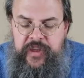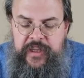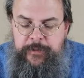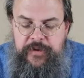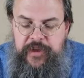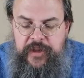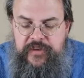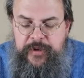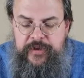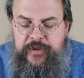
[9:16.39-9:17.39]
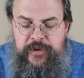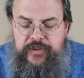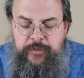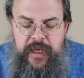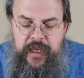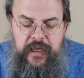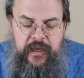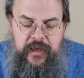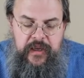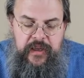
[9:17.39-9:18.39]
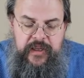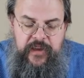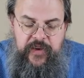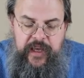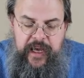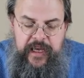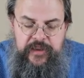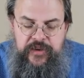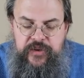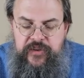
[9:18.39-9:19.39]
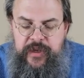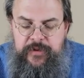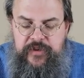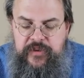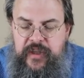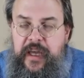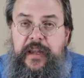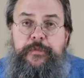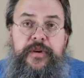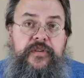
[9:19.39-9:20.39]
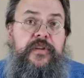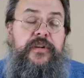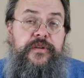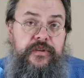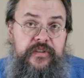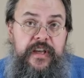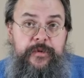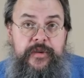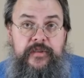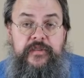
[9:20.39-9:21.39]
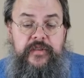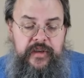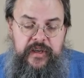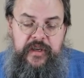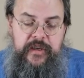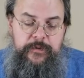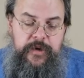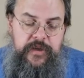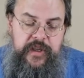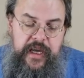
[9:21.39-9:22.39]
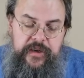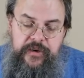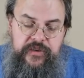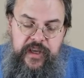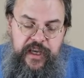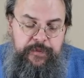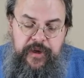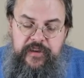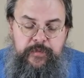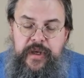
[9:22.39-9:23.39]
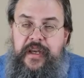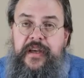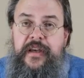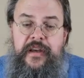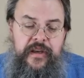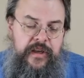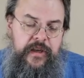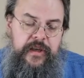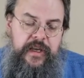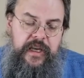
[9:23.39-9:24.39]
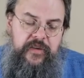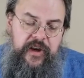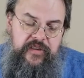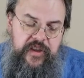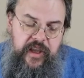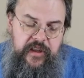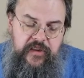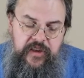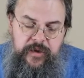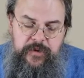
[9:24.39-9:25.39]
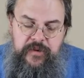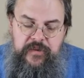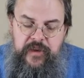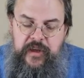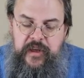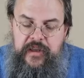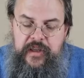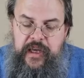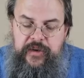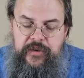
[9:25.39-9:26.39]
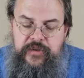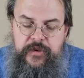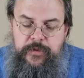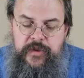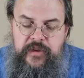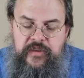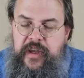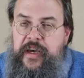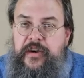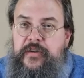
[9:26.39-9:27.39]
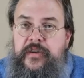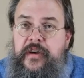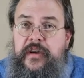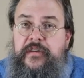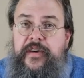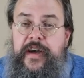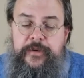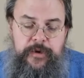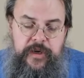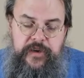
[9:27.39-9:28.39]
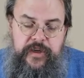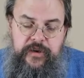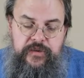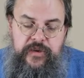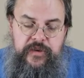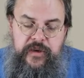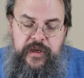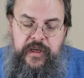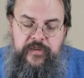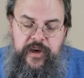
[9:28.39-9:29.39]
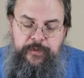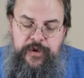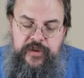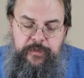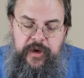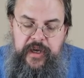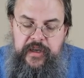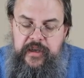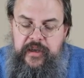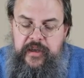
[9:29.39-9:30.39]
the limit of the other sequence goes to B, then if I add the two sequences together, producing a new sequence, well, that goes to A plus B. If I scale a sequence, then that goes to the scaled value wherever it goes to. If I multiply,